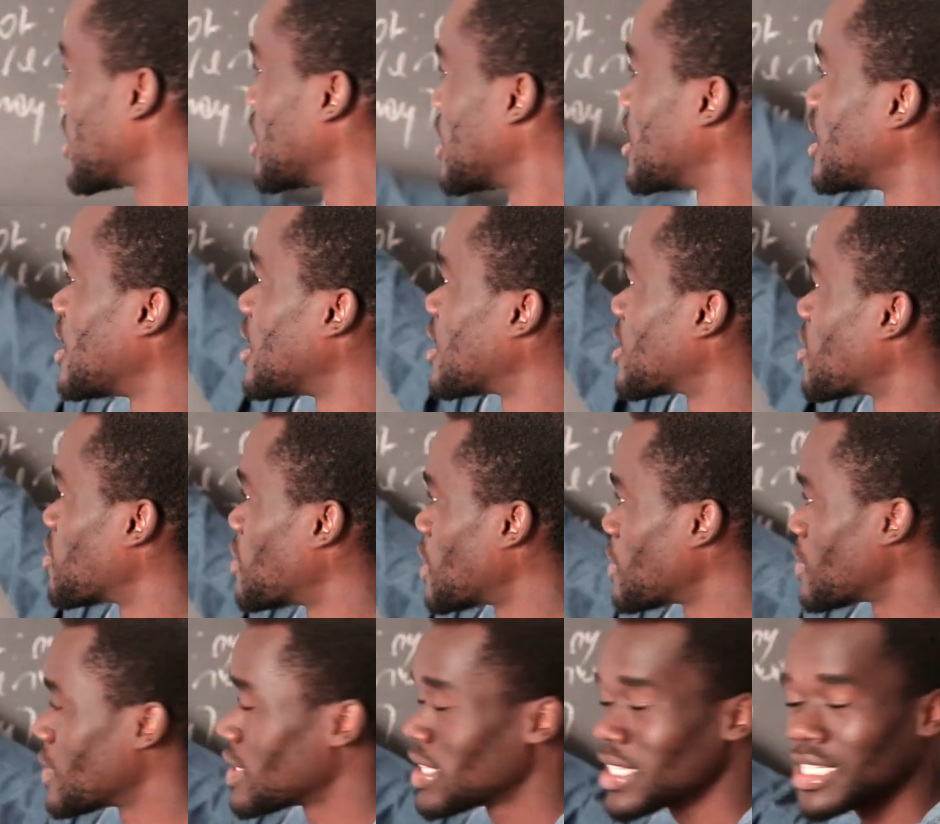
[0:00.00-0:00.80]

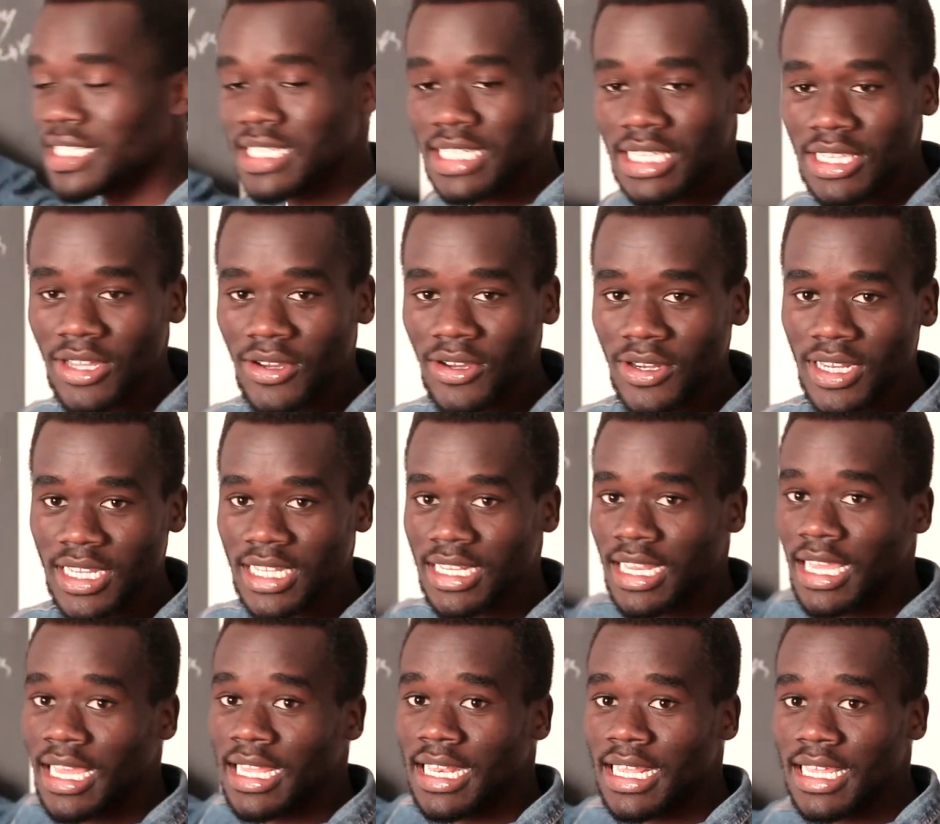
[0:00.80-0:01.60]
remember, this is not
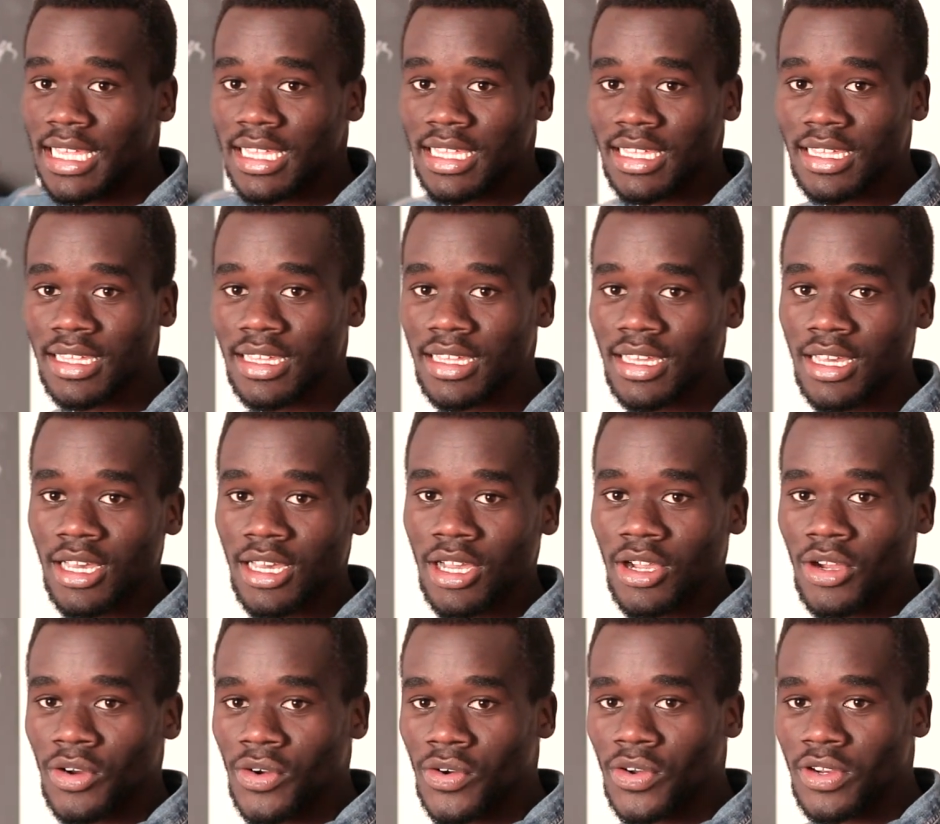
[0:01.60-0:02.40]
in any
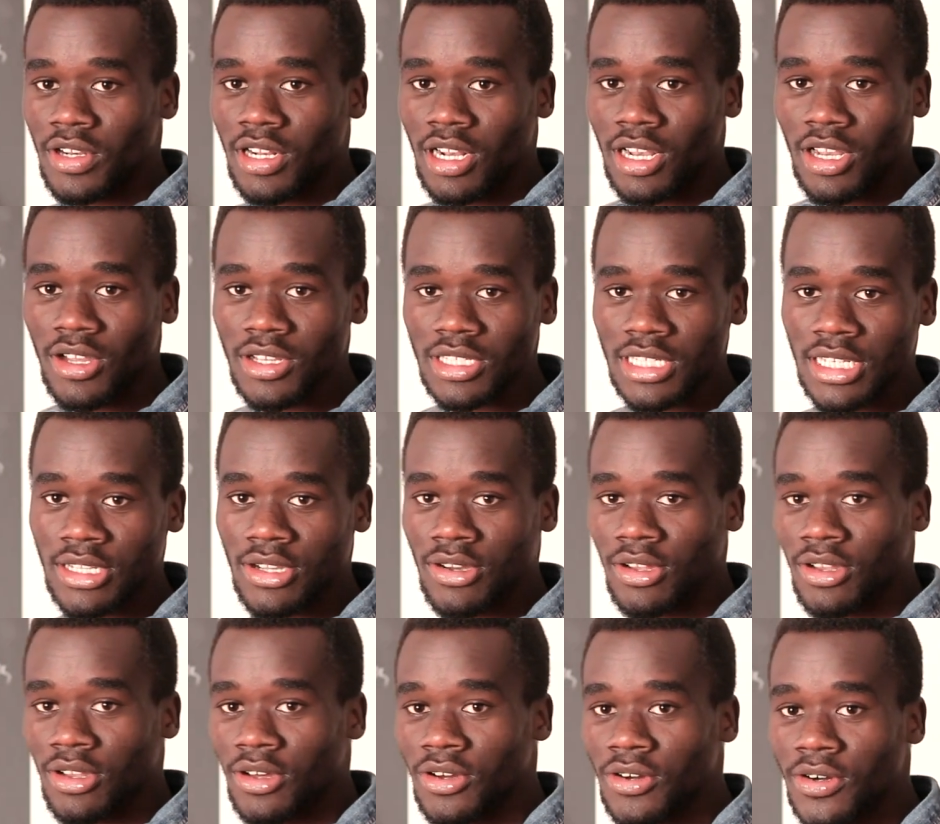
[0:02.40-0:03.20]

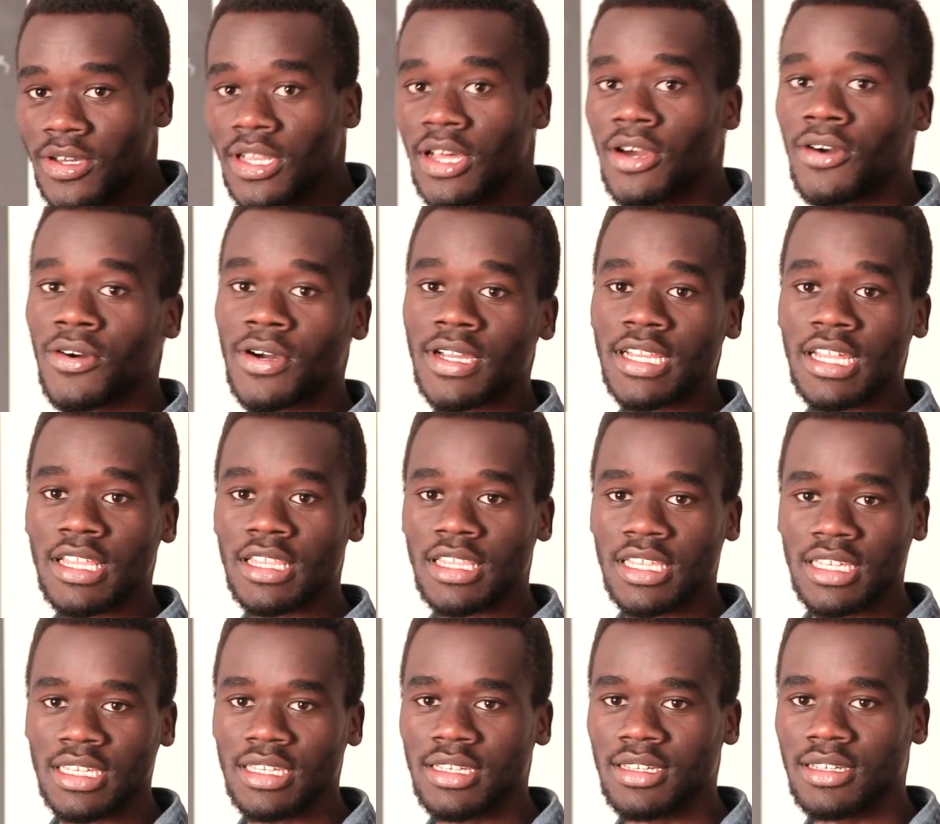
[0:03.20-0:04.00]
chronological order or
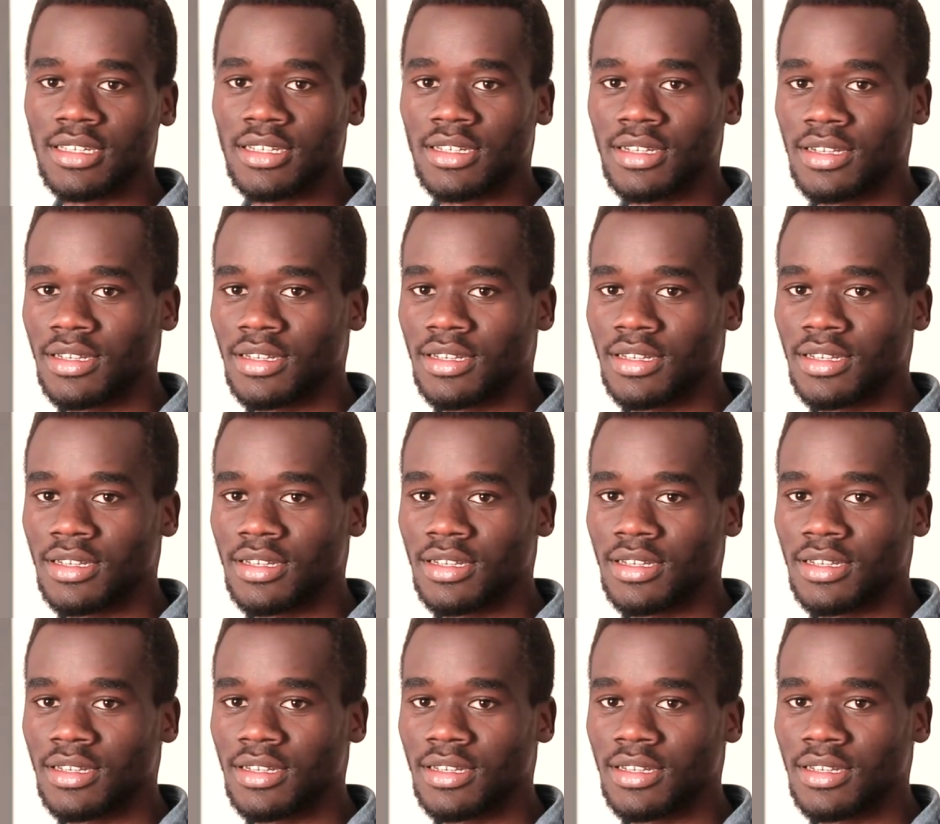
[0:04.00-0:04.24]
anything.